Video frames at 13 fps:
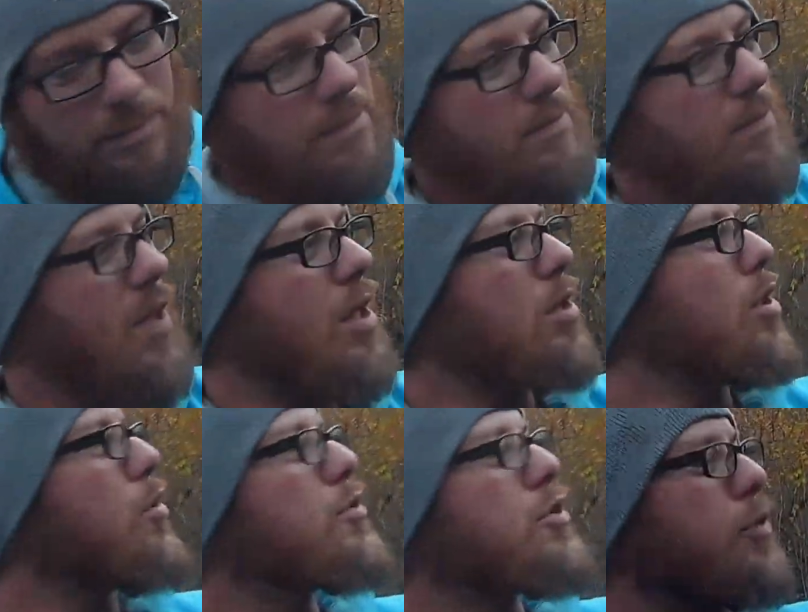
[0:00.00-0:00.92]
long story
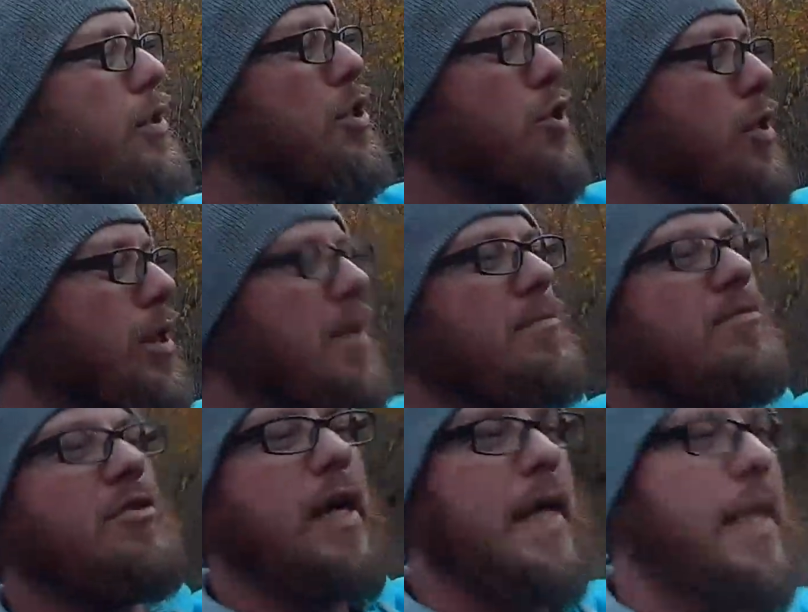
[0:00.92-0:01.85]
short, before I get
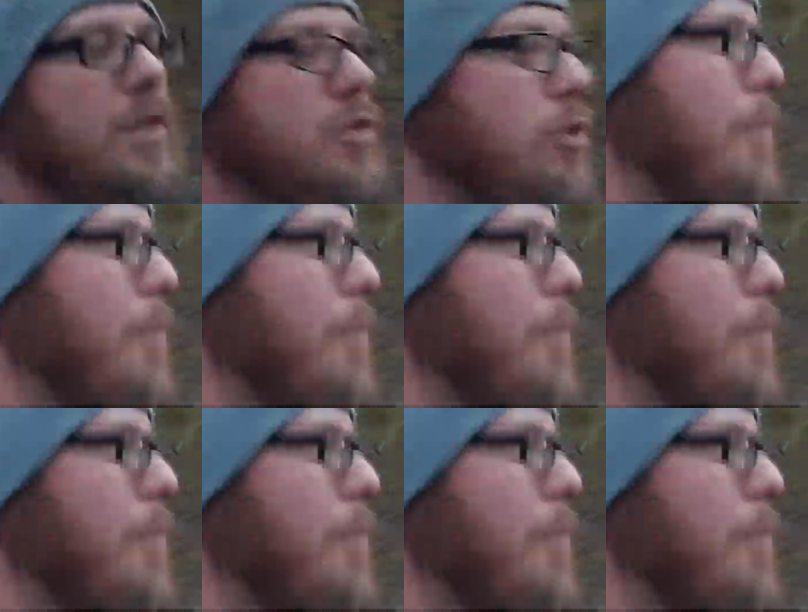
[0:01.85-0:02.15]
into a big